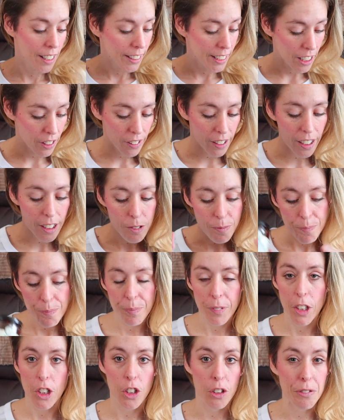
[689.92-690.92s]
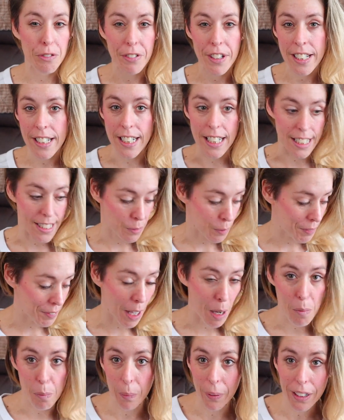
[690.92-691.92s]
Kira, you're feeding us. We've
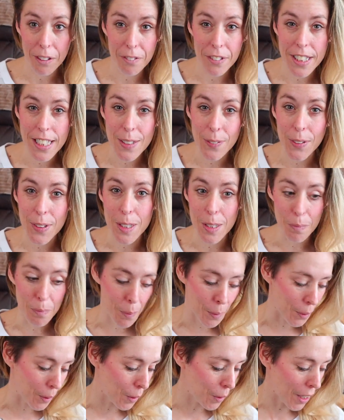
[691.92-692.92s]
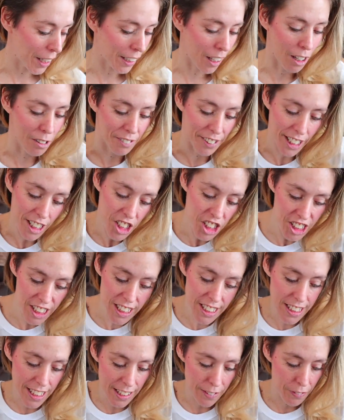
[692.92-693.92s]
got breakfast for tomorrow. I got ranch
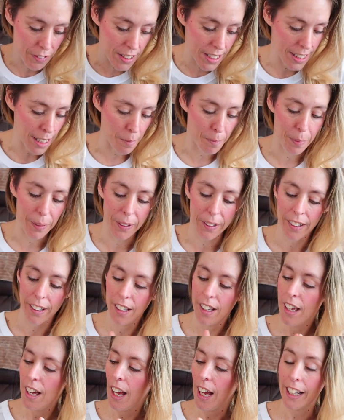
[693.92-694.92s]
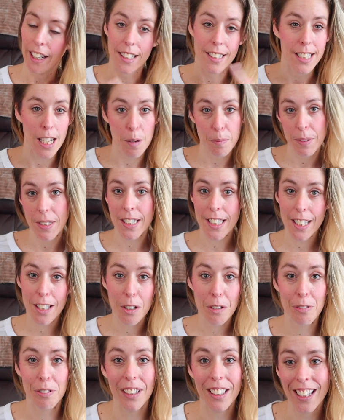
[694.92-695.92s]
seasoning for supper. I got
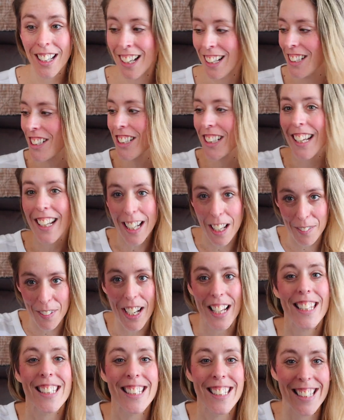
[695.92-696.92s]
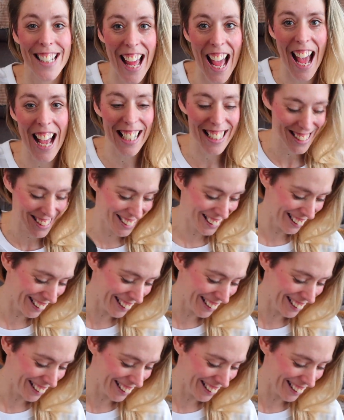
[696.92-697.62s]
Tapatio for lunch, and I've got snacks.